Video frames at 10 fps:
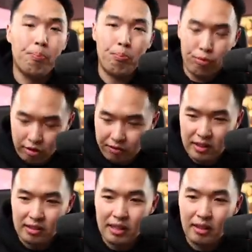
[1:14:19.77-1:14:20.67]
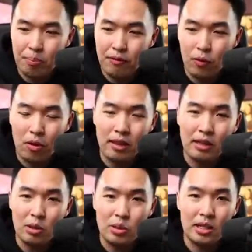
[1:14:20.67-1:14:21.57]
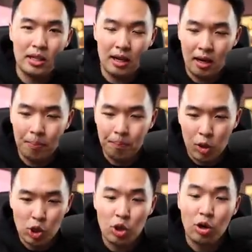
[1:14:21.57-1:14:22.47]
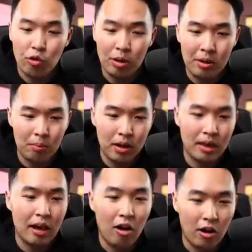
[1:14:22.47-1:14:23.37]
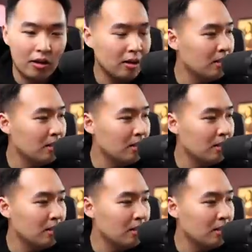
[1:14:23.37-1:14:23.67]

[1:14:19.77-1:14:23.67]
Previously, before the Lucid um, merger agreement, but they are,